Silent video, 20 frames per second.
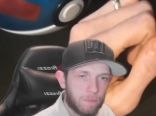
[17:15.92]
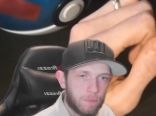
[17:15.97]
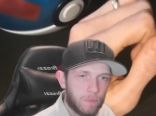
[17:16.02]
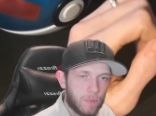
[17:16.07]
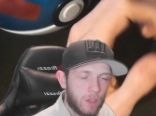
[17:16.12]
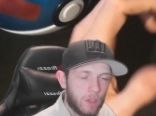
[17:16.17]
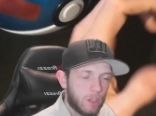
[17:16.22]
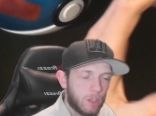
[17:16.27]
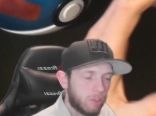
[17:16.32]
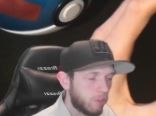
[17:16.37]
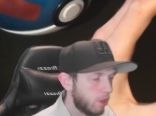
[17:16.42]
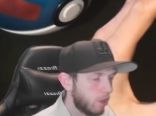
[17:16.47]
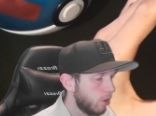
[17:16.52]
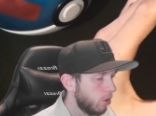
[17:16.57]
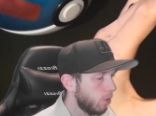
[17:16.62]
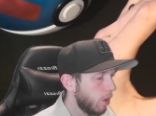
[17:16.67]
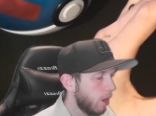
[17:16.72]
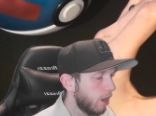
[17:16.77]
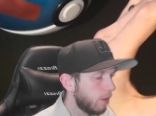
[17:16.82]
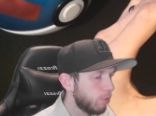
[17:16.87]
So
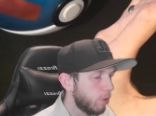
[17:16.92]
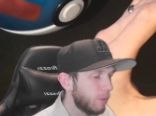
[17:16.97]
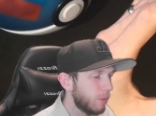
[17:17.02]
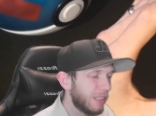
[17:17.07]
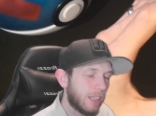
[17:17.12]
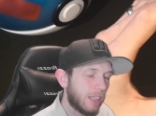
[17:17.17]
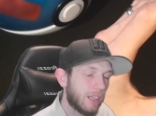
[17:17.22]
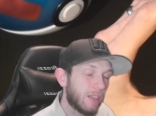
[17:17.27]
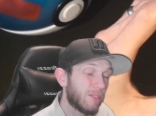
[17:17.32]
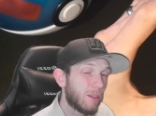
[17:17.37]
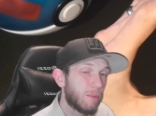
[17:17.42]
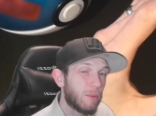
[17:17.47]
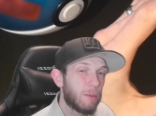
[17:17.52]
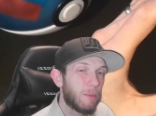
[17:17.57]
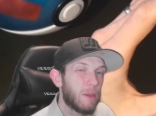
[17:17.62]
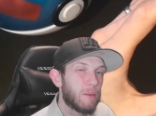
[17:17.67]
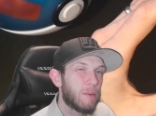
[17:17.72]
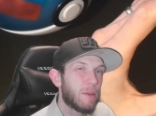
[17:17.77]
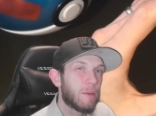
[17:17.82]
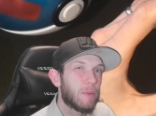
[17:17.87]
I'd probably say they've sent me
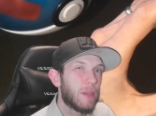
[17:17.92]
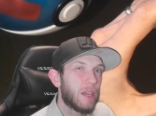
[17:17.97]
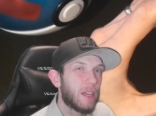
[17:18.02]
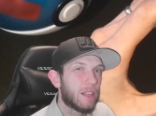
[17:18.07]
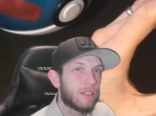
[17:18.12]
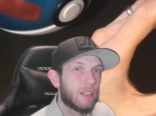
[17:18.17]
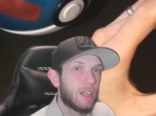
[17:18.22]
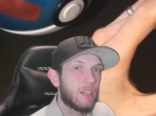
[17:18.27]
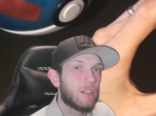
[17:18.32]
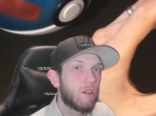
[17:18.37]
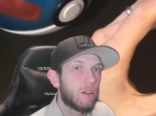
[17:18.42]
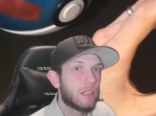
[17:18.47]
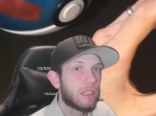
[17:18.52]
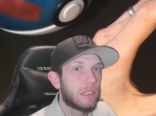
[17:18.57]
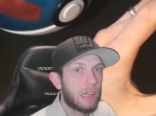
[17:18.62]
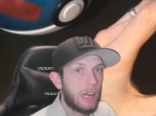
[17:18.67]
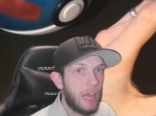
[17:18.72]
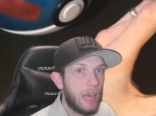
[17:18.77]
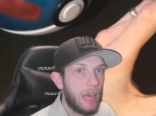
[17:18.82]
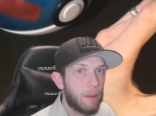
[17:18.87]
maybe a PSA 9
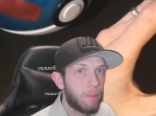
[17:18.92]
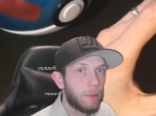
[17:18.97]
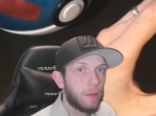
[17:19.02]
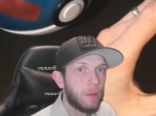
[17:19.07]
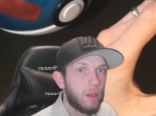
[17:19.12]
slab.